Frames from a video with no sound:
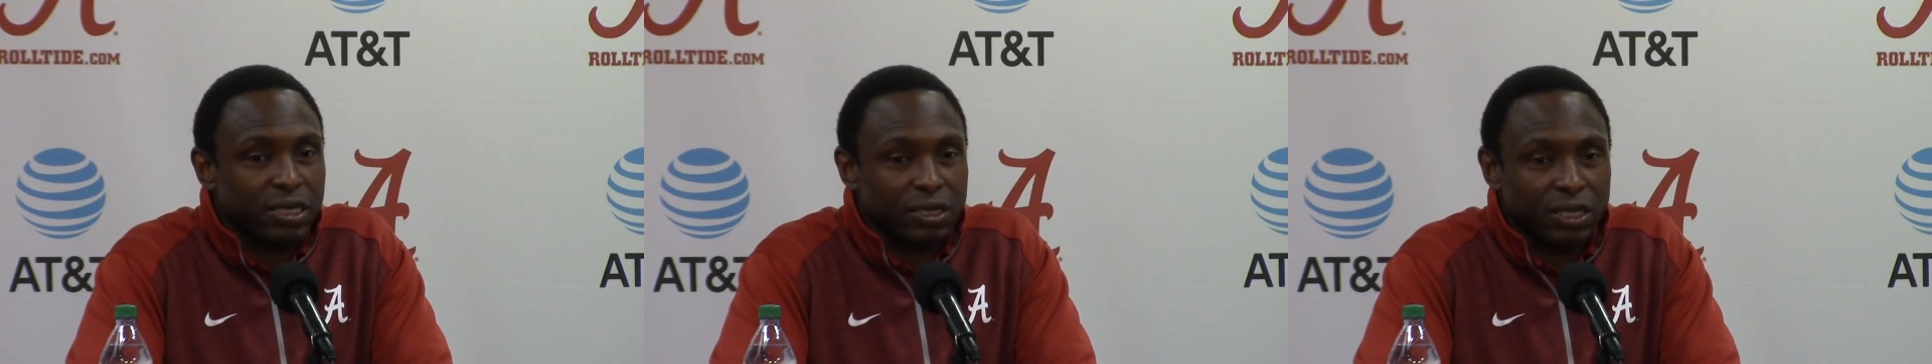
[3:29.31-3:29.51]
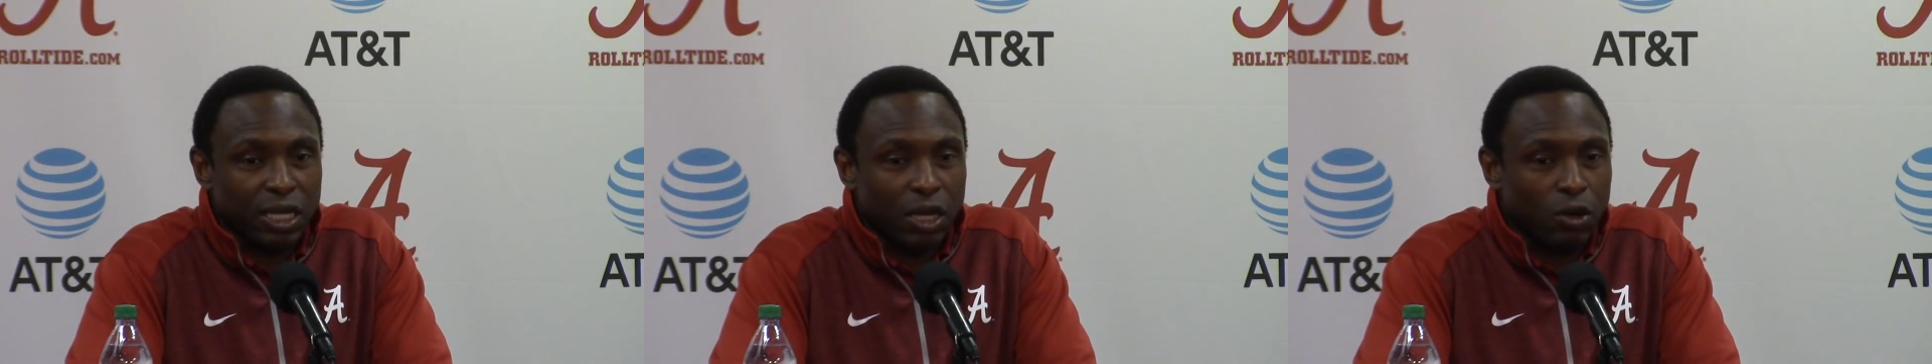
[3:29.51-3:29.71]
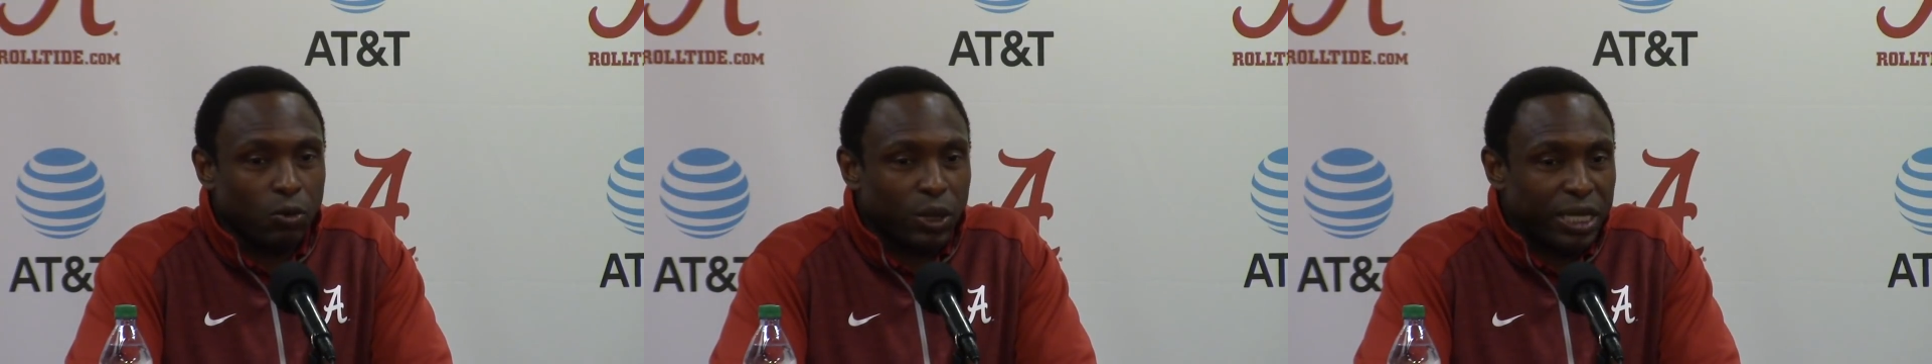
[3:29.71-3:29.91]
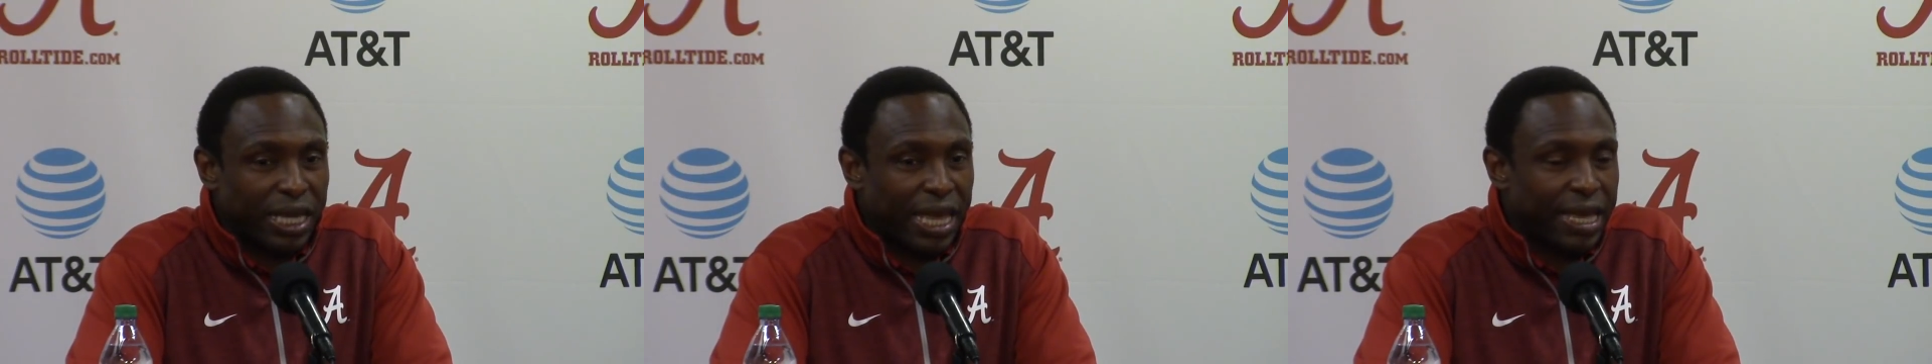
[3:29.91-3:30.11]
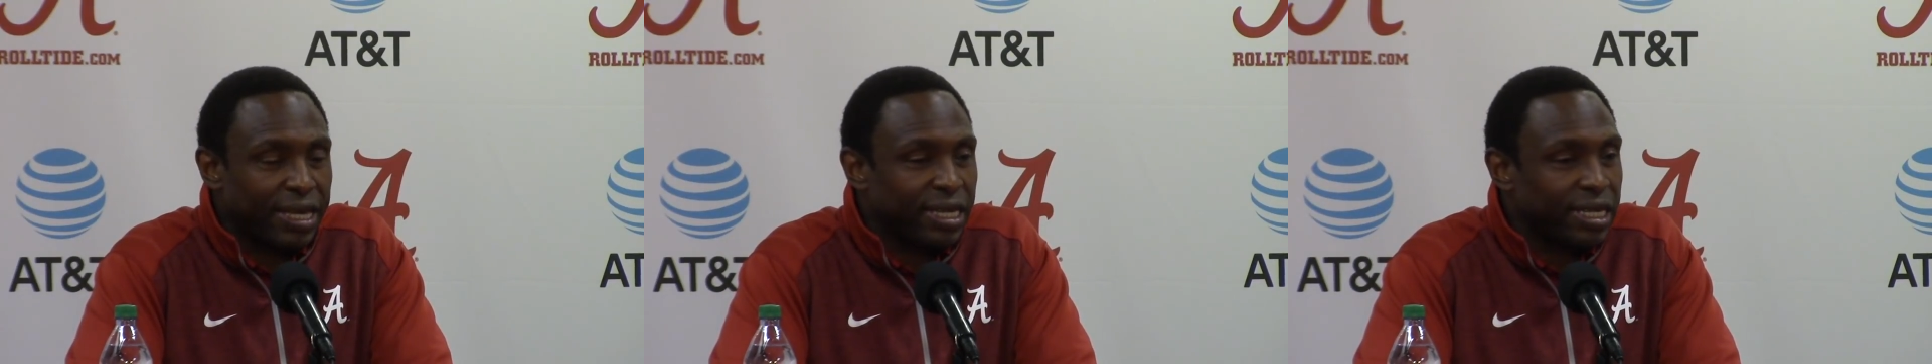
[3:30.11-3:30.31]
along with
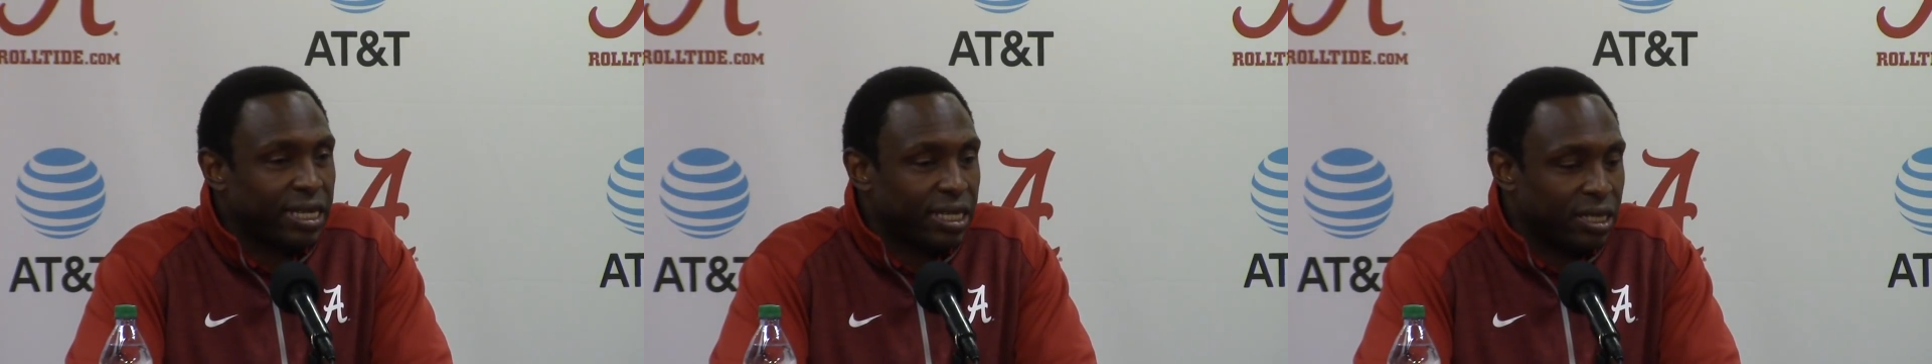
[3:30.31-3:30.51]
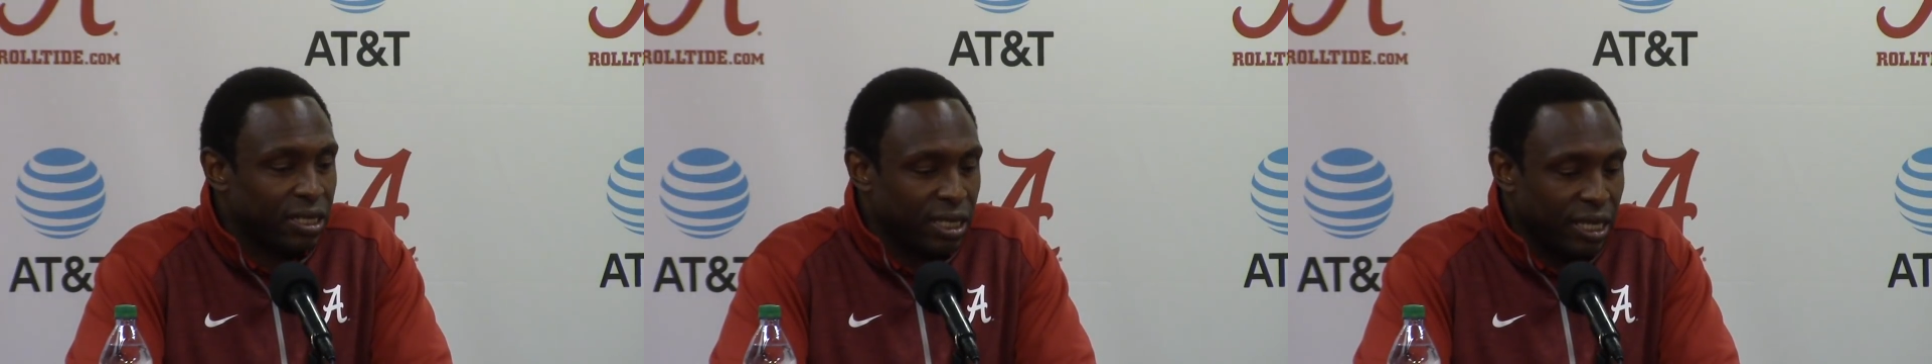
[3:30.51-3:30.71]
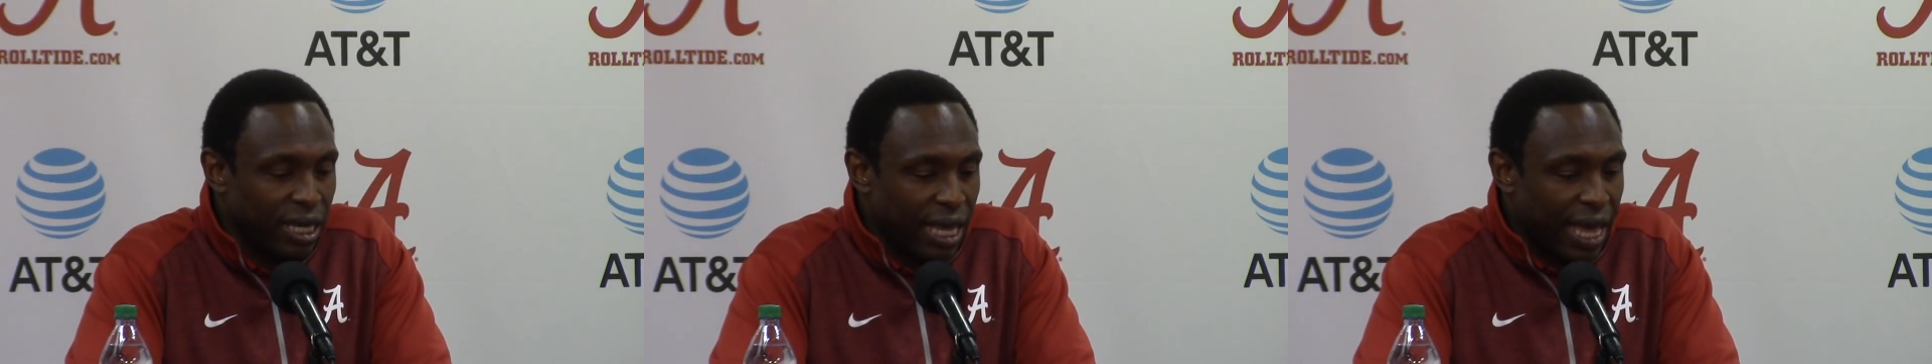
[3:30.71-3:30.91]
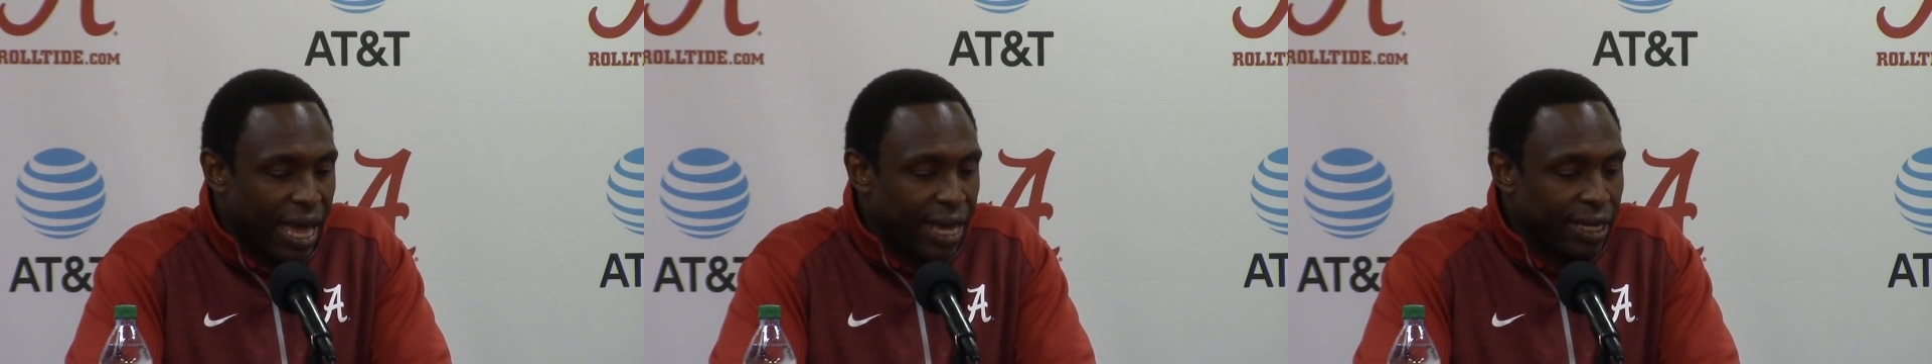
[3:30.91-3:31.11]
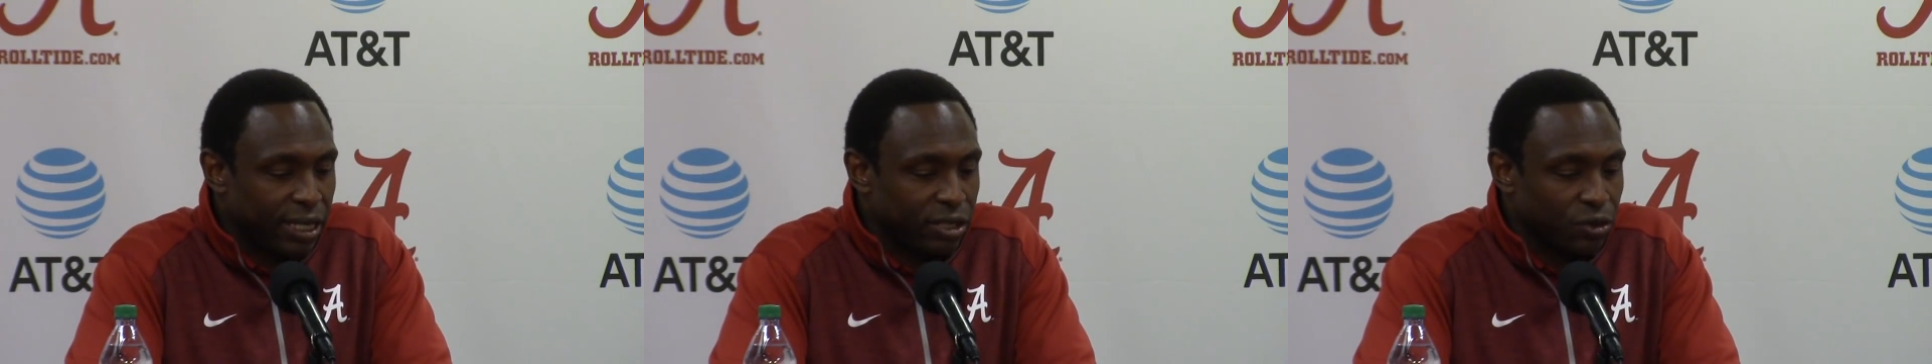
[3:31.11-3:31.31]
Galen and
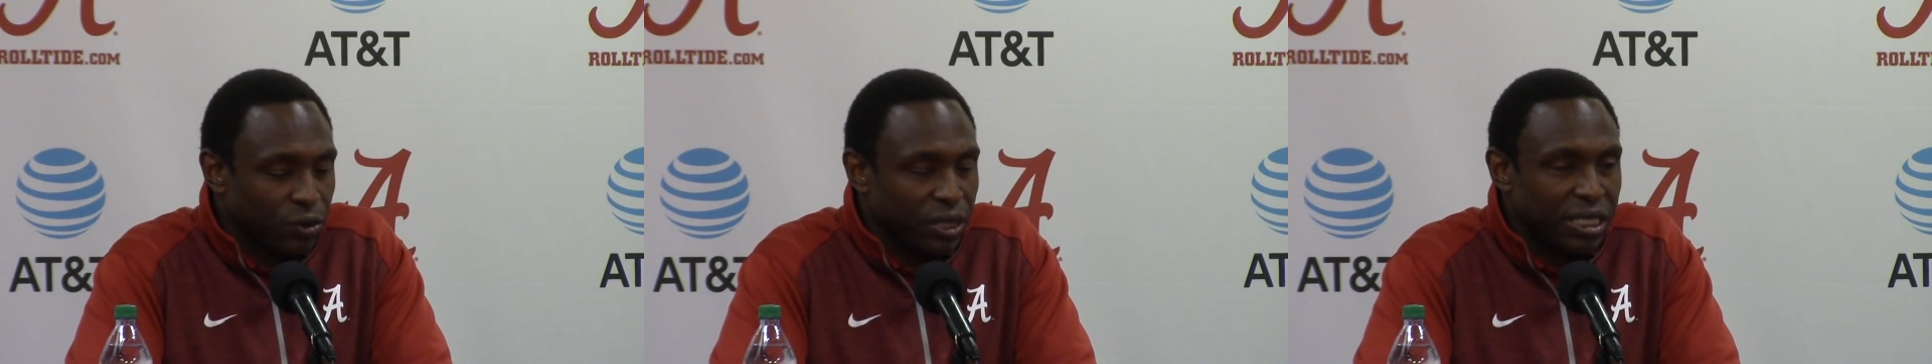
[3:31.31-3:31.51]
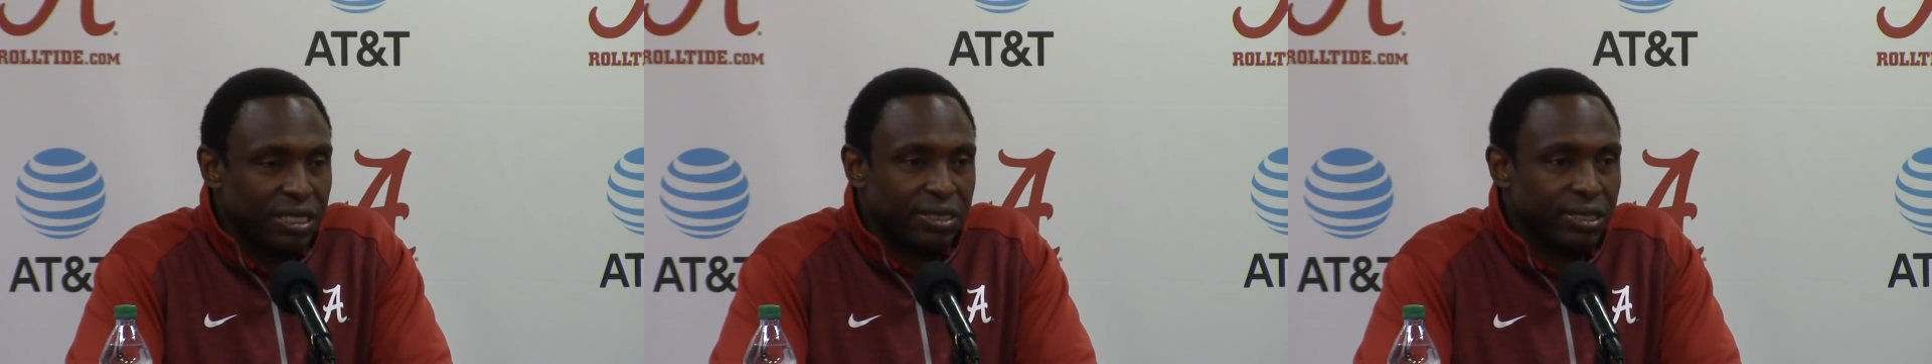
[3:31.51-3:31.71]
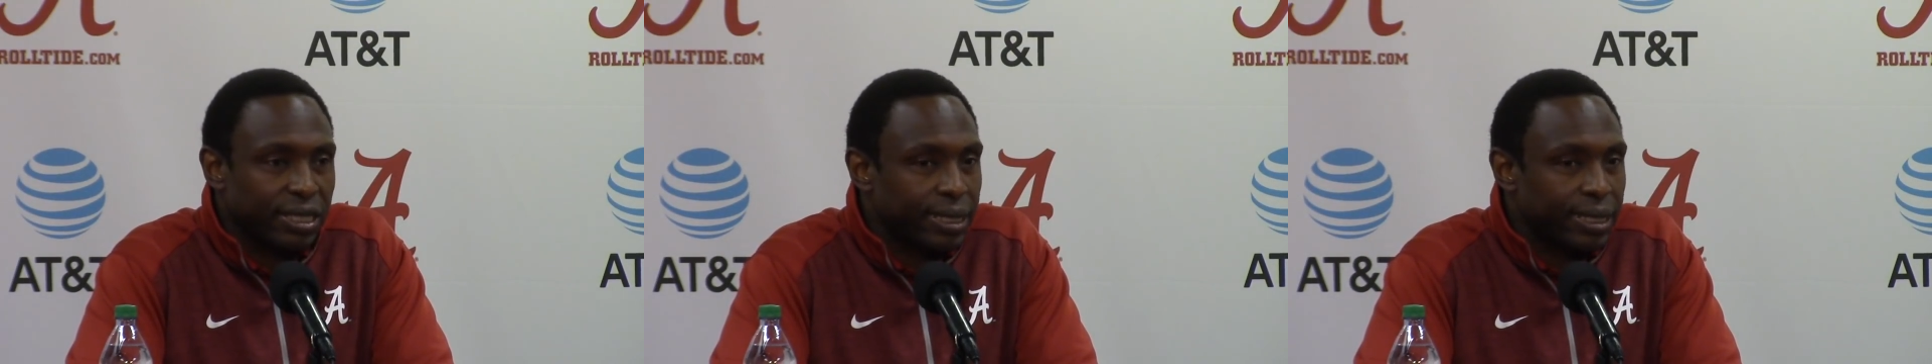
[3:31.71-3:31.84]
Alex Reese.